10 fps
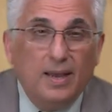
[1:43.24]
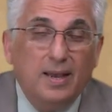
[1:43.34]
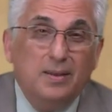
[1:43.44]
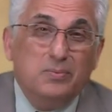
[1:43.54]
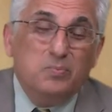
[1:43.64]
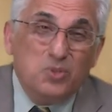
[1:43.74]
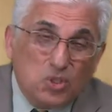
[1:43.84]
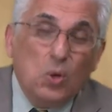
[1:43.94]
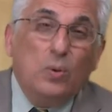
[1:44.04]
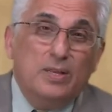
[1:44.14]

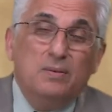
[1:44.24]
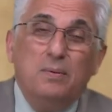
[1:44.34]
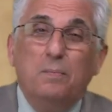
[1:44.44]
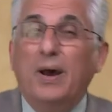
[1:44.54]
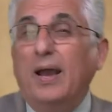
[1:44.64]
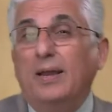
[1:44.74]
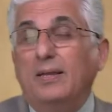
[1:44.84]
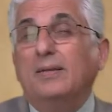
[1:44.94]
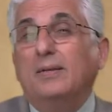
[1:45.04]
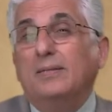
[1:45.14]
stolen by
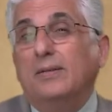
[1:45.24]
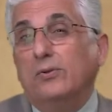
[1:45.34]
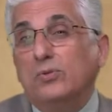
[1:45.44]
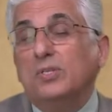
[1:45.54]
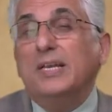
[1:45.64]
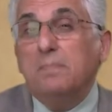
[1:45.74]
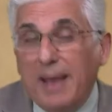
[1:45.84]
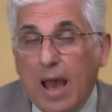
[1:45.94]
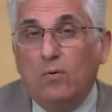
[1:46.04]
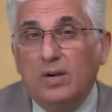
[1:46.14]
those in
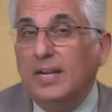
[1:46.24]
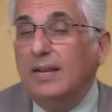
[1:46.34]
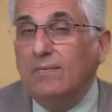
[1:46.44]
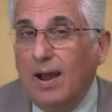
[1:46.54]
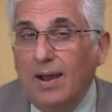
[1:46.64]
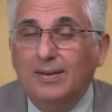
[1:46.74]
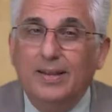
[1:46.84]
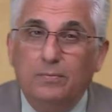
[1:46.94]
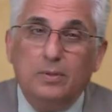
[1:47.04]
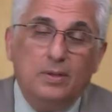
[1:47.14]
power in Iran.
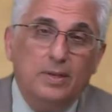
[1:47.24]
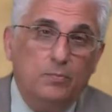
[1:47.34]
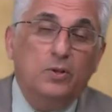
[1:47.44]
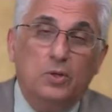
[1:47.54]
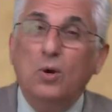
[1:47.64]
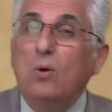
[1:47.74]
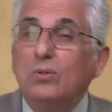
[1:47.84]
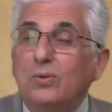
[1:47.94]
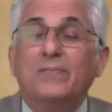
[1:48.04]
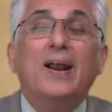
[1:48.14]
It would go to
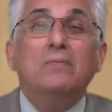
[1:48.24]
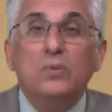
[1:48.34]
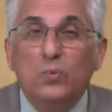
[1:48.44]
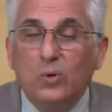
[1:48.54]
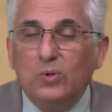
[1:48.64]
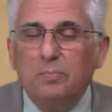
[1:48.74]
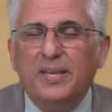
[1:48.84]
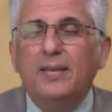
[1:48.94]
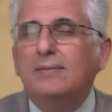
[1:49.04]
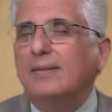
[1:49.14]
around the world, be
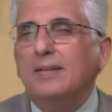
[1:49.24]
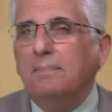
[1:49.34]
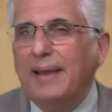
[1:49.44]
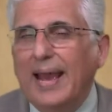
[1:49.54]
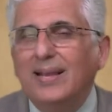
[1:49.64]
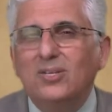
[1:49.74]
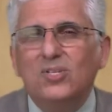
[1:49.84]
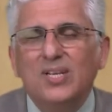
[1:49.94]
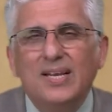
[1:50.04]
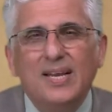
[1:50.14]
hidden in banks.
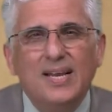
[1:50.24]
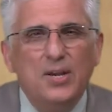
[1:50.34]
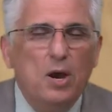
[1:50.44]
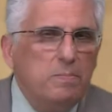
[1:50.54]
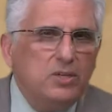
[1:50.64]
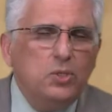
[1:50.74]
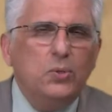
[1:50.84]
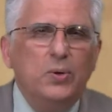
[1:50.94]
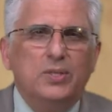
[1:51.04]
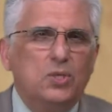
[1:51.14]
Number two,
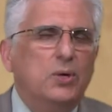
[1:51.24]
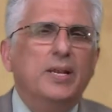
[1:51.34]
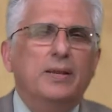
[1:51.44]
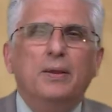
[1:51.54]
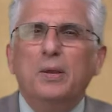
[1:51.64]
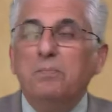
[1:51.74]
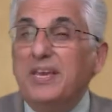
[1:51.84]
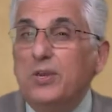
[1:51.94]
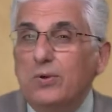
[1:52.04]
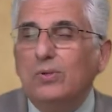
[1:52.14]
it's going to be
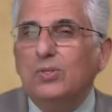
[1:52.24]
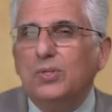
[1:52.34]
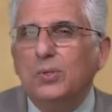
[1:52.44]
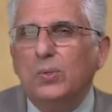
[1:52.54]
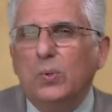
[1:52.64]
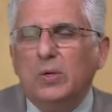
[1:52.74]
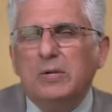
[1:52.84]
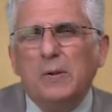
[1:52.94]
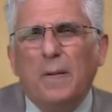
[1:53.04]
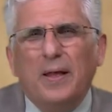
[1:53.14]
used to
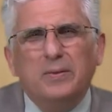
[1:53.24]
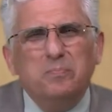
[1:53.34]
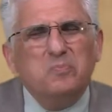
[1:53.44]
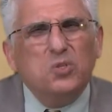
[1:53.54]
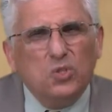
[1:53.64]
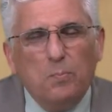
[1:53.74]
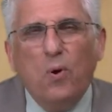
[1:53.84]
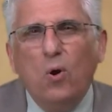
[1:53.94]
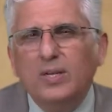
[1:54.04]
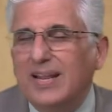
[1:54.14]

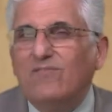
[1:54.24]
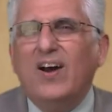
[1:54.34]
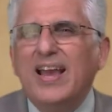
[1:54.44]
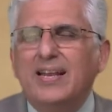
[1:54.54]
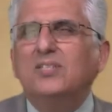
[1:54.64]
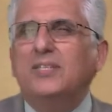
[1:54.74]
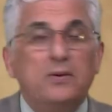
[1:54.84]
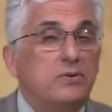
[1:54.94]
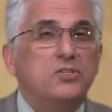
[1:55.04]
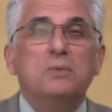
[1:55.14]
support and finance
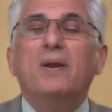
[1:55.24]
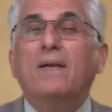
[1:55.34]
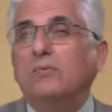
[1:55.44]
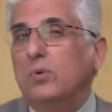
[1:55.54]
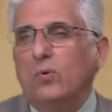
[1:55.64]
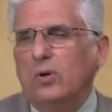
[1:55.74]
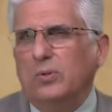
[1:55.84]
terrorism around the world,